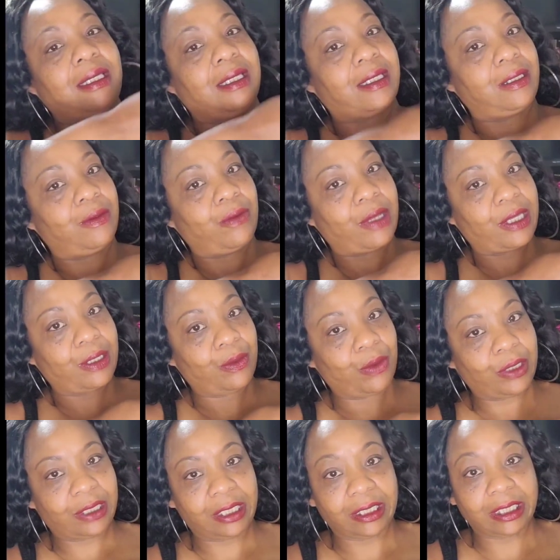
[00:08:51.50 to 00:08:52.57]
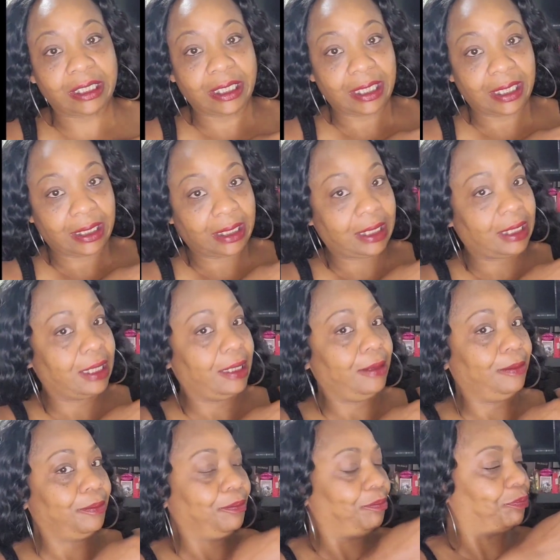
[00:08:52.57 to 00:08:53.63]
any way you want to adjust it.
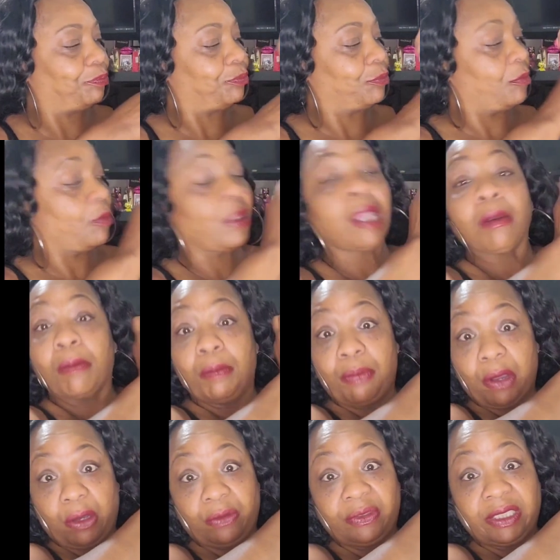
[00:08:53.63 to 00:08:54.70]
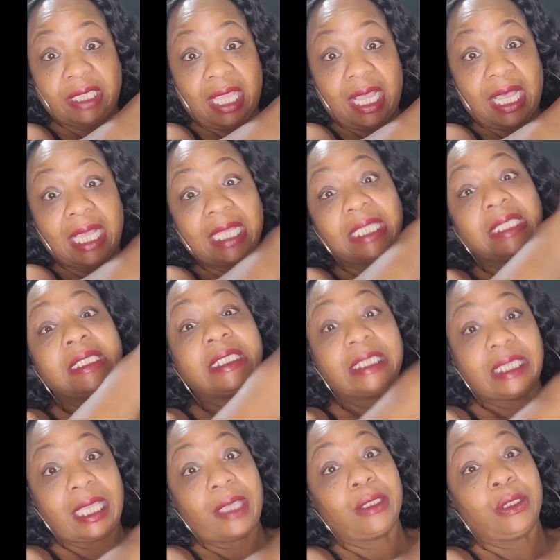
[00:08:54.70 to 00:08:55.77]
Both sides,
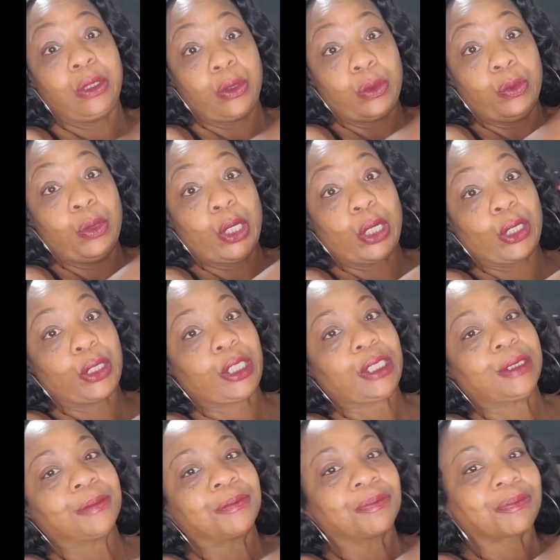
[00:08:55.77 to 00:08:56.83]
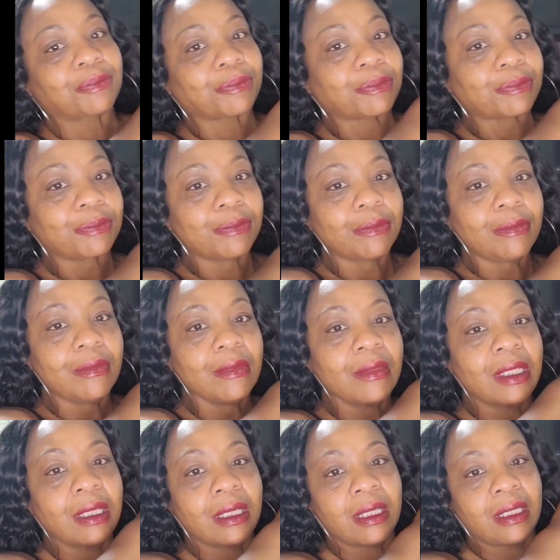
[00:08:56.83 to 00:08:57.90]
they do work.
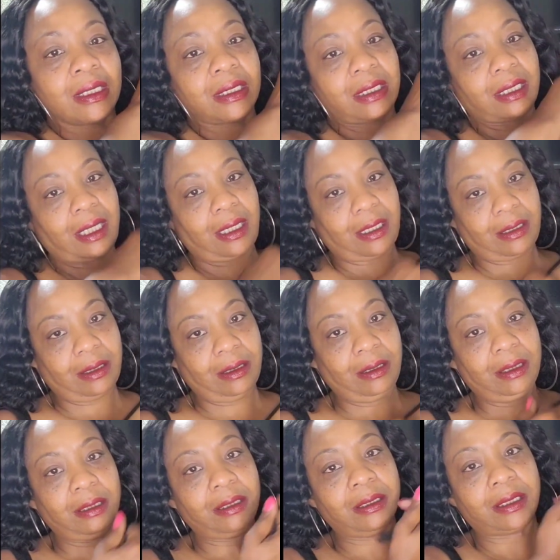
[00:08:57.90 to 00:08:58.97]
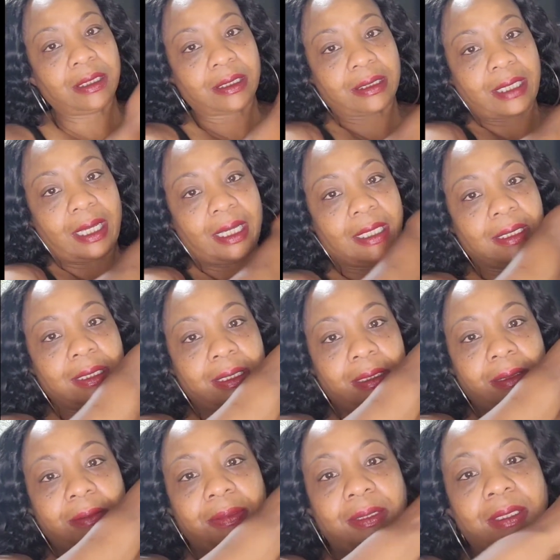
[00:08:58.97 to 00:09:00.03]
So, you can tie it up.
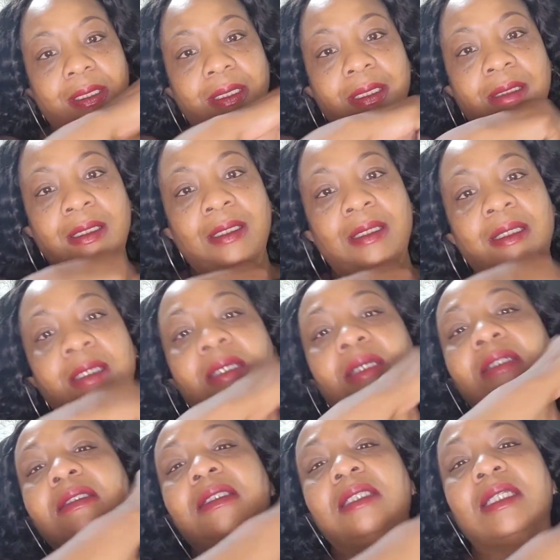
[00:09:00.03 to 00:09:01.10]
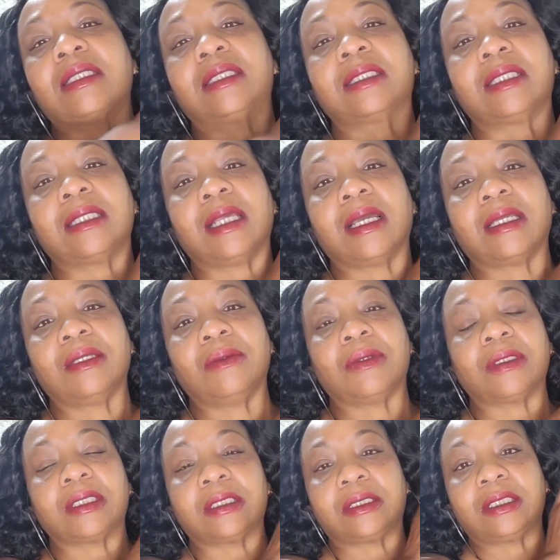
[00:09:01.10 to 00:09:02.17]
Adjust it how you want
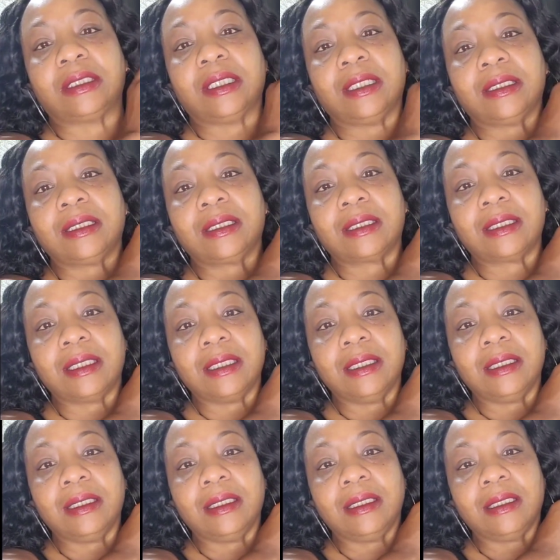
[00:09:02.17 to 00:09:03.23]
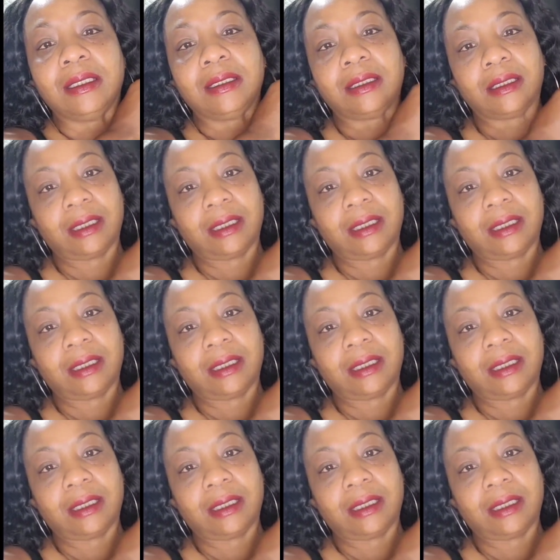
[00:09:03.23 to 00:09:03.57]
to adjust it.